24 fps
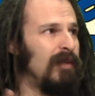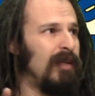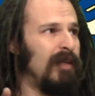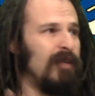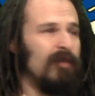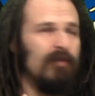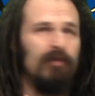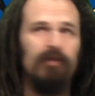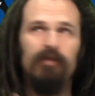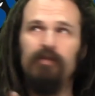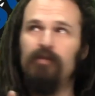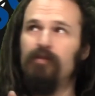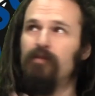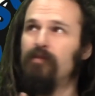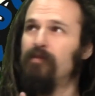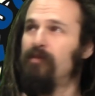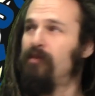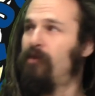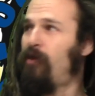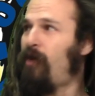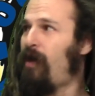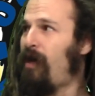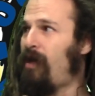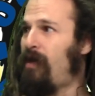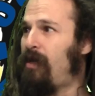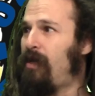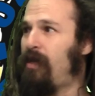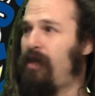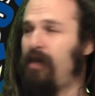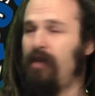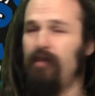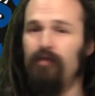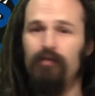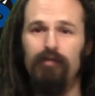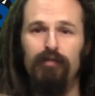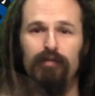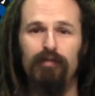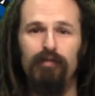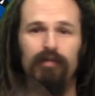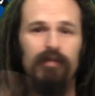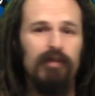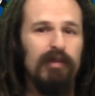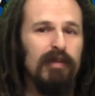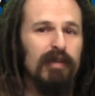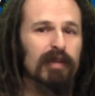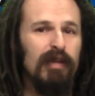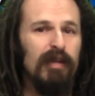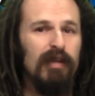I don't know how to leave.
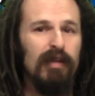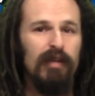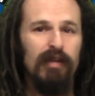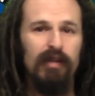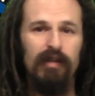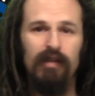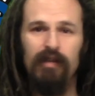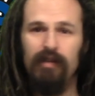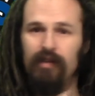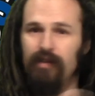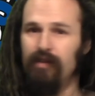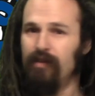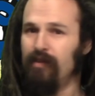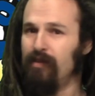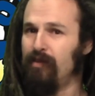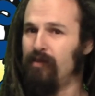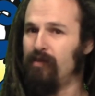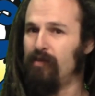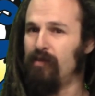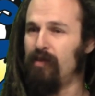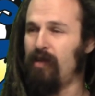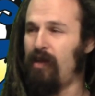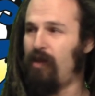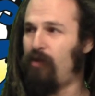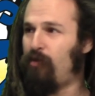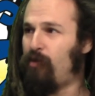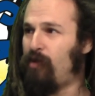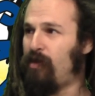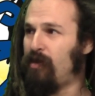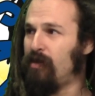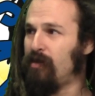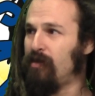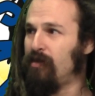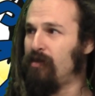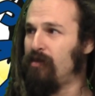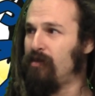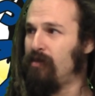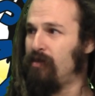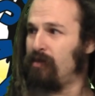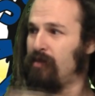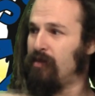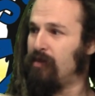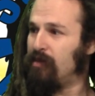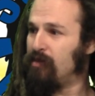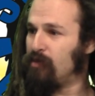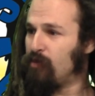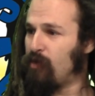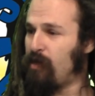I don't want it
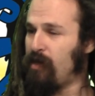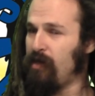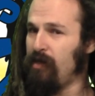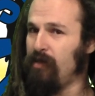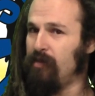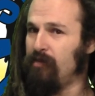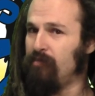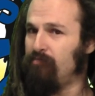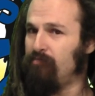this way.